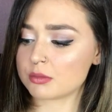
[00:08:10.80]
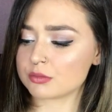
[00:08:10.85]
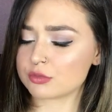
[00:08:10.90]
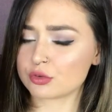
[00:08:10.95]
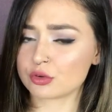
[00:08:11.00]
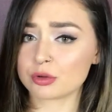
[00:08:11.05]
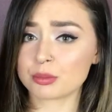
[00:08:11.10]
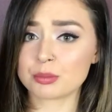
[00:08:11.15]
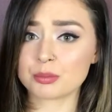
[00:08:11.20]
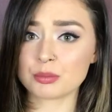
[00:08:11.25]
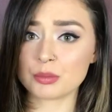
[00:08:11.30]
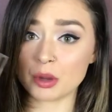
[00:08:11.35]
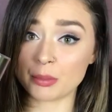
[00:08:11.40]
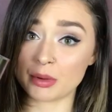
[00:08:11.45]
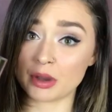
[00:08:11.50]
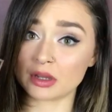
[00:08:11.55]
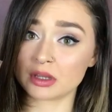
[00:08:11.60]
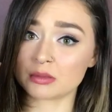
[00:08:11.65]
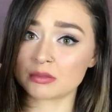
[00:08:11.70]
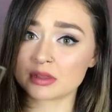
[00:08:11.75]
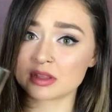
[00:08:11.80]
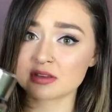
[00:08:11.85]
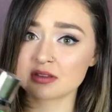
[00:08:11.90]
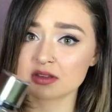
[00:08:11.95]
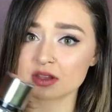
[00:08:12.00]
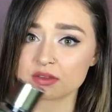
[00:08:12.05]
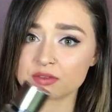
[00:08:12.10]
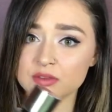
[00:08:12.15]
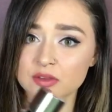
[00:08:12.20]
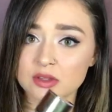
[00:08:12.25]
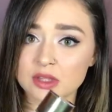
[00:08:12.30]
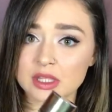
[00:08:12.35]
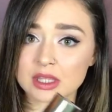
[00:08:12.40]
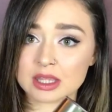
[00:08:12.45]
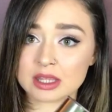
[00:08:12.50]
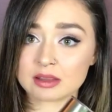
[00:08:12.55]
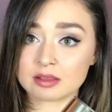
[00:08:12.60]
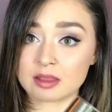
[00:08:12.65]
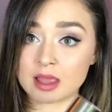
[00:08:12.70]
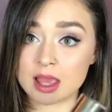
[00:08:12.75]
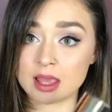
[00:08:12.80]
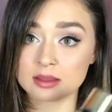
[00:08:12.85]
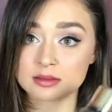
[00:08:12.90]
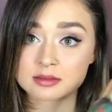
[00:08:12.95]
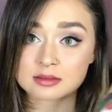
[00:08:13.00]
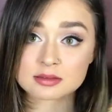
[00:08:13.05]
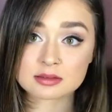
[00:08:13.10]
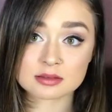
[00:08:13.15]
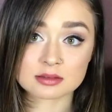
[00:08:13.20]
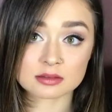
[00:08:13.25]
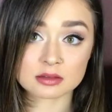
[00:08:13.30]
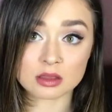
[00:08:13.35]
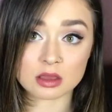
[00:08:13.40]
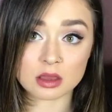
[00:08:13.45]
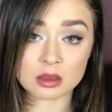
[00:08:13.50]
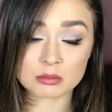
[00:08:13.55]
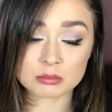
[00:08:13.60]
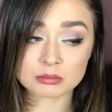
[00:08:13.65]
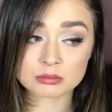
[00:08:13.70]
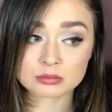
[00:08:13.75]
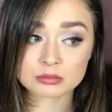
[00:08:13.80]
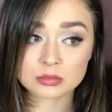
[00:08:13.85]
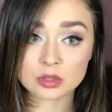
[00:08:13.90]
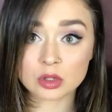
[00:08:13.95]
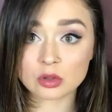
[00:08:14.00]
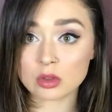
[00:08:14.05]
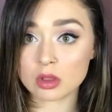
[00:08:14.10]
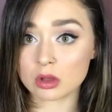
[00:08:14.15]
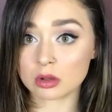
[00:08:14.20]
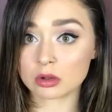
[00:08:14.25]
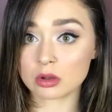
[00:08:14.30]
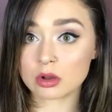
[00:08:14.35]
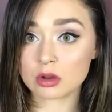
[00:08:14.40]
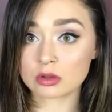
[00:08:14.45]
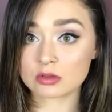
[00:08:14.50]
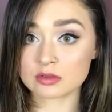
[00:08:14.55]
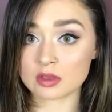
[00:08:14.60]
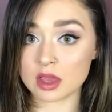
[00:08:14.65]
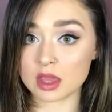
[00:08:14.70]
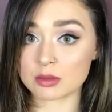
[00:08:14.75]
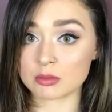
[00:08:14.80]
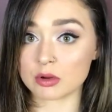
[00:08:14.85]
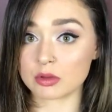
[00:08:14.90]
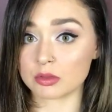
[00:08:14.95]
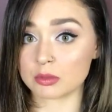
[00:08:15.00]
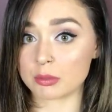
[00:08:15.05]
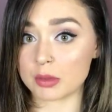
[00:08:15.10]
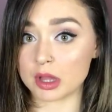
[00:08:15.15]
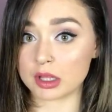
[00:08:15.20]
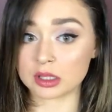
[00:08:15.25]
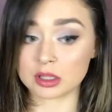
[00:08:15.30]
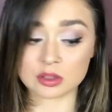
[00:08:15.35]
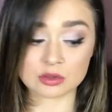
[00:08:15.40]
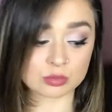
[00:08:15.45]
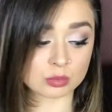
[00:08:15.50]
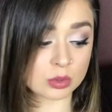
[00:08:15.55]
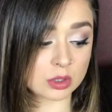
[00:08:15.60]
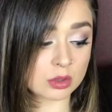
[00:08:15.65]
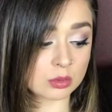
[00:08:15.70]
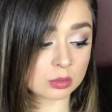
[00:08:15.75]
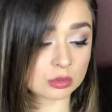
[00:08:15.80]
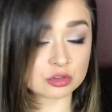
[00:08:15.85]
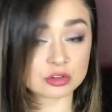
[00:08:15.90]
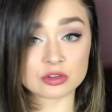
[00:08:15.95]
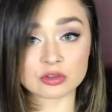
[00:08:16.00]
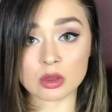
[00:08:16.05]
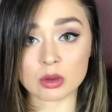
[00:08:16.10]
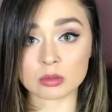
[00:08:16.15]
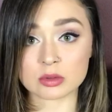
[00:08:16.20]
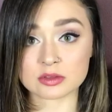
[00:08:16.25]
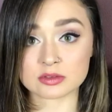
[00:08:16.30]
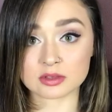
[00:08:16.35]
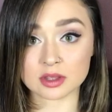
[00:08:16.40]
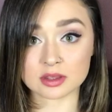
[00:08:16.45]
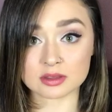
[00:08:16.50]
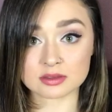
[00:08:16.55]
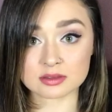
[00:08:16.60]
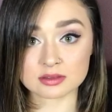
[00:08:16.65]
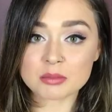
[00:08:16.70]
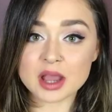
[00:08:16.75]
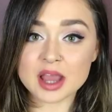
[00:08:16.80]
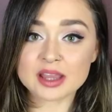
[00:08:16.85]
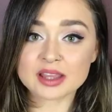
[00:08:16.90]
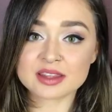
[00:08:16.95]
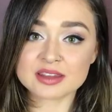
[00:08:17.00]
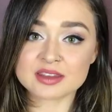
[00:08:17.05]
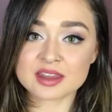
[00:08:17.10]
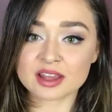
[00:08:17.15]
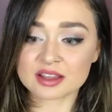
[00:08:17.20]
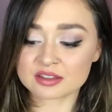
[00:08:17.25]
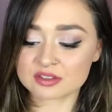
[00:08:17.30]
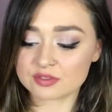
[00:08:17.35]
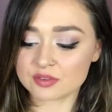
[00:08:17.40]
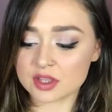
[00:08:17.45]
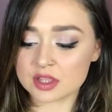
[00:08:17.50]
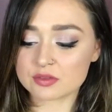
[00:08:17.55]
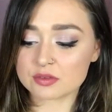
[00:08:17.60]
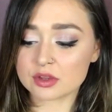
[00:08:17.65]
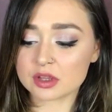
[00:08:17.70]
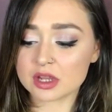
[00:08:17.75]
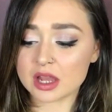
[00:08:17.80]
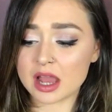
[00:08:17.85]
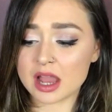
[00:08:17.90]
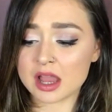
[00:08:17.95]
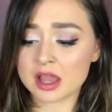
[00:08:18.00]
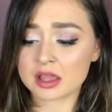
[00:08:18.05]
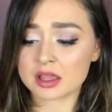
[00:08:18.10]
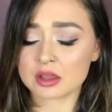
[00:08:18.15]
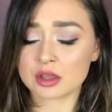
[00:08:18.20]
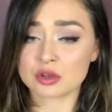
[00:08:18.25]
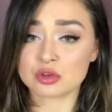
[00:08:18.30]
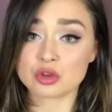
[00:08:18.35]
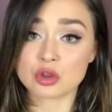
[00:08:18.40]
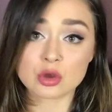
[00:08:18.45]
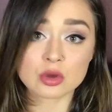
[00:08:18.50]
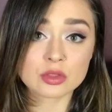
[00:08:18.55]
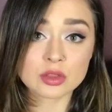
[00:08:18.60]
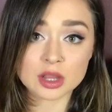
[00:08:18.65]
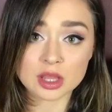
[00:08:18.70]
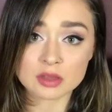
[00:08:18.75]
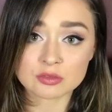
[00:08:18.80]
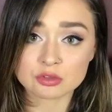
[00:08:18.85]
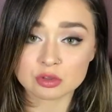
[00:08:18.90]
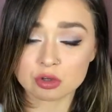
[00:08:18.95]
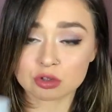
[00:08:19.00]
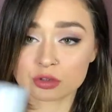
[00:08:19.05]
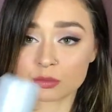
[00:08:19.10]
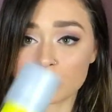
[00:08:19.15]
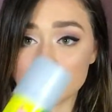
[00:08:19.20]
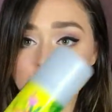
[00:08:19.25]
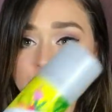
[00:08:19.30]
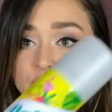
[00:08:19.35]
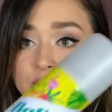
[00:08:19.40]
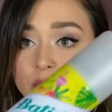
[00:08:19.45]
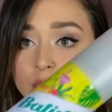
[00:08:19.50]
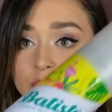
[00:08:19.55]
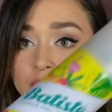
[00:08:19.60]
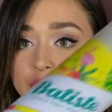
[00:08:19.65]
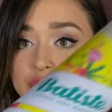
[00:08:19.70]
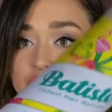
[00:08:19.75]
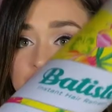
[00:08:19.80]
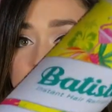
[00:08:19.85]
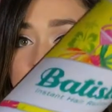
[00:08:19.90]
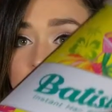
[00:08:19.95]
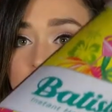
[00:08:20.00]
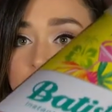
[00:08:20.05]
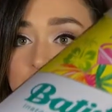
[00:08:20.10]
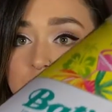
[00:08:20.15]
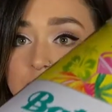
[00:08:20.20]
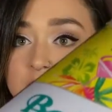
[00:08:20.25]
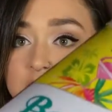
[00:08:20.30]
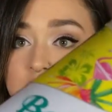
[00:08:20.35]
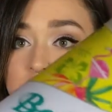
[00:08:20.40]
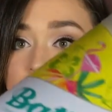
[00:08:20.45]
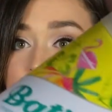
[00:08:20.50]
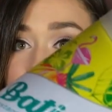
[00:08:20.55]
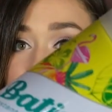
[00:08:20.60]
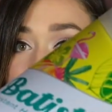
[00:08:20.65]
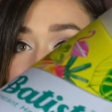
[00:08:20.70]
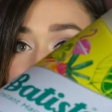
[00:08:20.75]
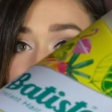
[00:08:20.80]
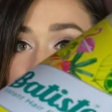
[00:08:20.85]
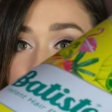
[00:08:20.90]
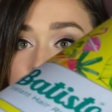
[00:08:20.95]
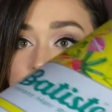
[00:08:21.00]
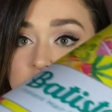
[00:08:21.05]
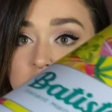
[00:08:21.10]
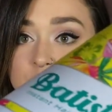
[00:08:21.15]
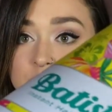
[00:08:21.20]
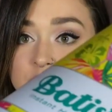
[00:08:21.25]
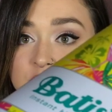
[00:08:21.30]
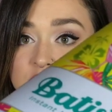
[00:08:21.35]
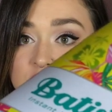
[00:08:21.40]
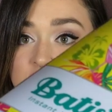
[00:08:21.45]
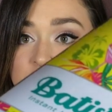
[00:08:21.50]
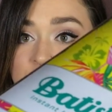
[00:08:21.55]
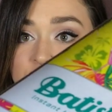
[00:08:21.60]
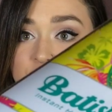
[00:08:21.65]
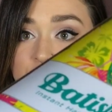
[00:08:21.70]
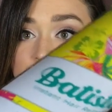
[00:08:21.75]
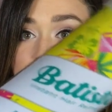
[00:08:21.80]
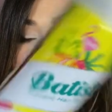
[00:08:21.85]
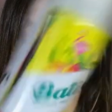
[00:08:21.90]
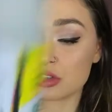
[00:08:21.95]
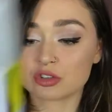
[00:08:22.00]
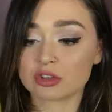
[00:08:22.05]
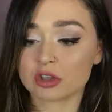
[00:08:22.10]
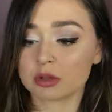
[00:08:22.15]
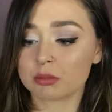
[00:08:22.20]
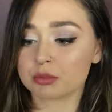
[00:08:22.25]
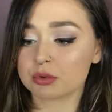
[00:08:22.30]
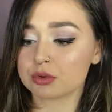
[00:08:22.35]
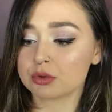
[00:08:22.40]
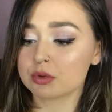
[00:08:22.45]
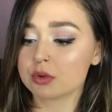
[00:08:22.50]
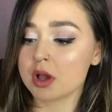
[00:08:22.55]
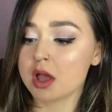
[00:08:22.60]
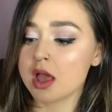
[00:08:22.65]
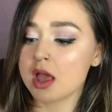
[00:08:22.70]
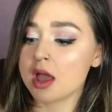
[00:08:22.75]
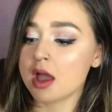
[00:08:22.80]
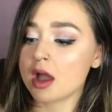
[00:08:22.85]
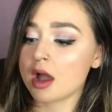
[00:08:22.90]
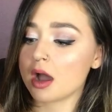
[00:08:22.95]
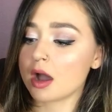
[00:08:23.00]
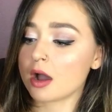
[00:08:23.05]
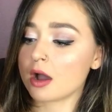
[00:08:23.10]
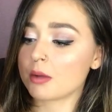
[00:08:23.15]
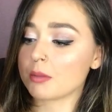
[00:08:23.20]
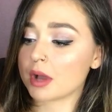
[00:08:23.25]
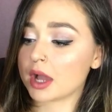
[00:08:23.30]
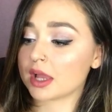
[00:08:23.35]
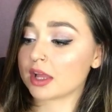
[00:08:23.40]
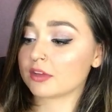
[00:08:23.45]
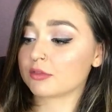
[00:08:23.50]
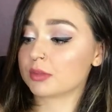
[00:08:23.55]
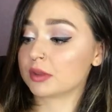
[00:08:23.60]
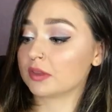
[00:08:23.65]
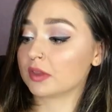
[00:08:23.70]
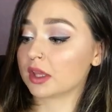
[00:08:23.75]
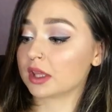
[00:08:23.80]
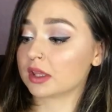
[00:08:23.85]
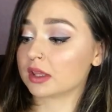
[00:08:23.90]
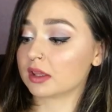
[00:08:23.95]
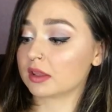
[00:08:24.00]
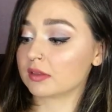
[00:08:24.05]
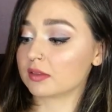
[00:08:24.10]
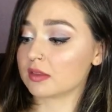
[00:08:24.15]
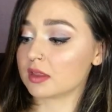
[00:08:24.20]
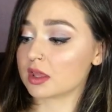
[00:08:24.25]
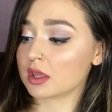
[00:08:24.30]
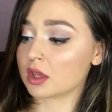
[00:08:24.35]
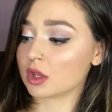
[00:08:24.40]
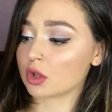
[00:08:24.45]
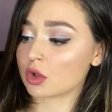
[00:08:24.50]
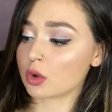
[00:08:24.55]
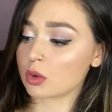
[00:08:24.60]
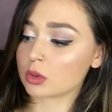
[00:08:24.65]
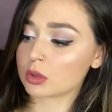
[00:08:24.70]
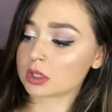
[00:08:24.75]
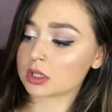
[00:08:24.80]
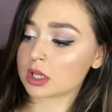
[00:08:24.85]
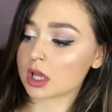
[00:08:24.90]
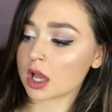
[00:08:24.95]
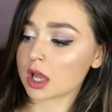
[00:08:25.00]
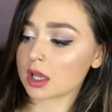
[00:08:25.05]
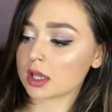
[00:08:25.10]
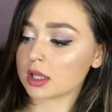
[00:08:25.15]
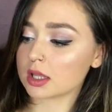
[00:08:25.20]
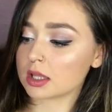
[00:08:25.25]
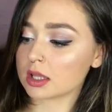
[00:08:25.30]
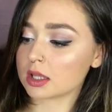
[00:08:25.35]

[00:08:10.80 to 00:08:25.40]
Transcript: for a body mist, I feel like it lasts a long time on the body as well, which is always nice. My next favorite, I know that I've talked about before on this channel, but it is just the Batiste dry shampoo. I have been liking the coconut